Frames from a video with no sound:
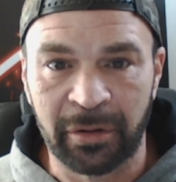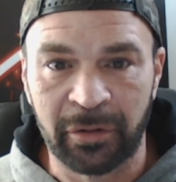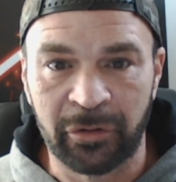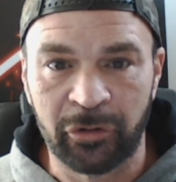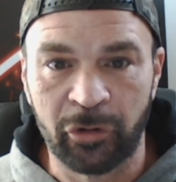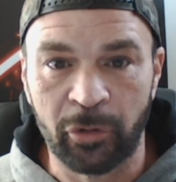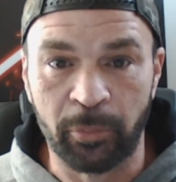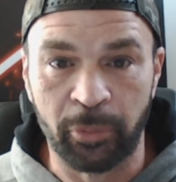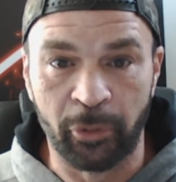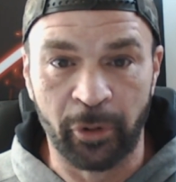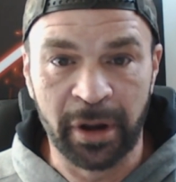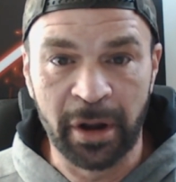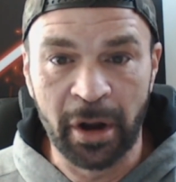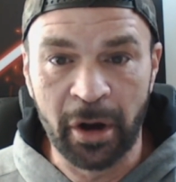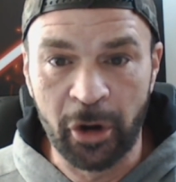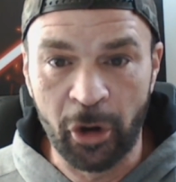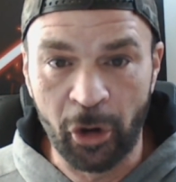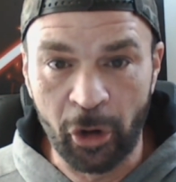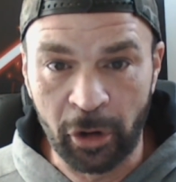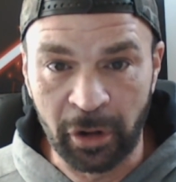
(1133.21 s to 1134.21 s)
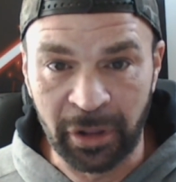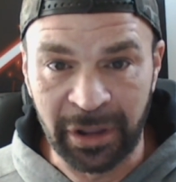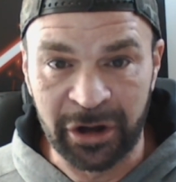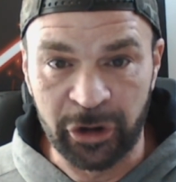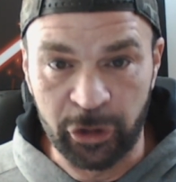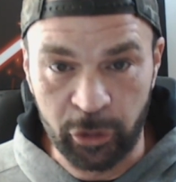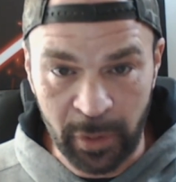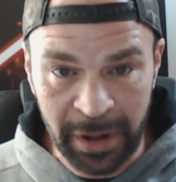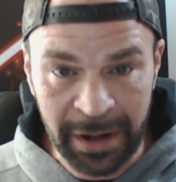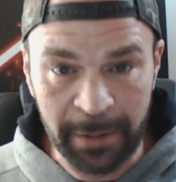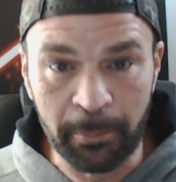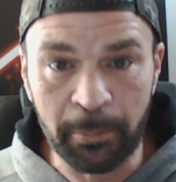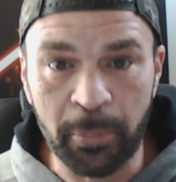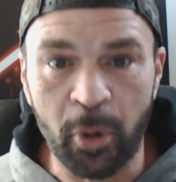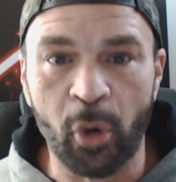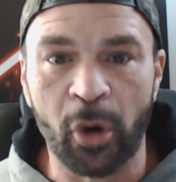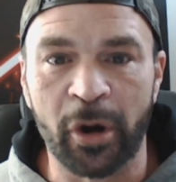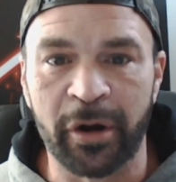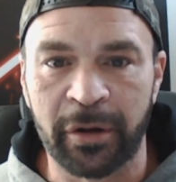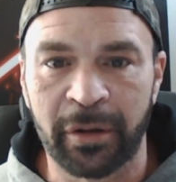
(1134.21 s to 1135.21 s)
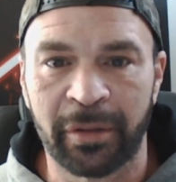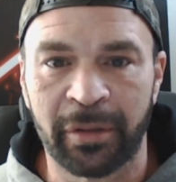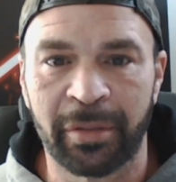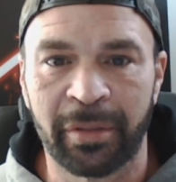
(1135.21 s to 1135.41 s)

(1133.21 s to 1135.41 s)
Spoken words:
to bring a girl in, to import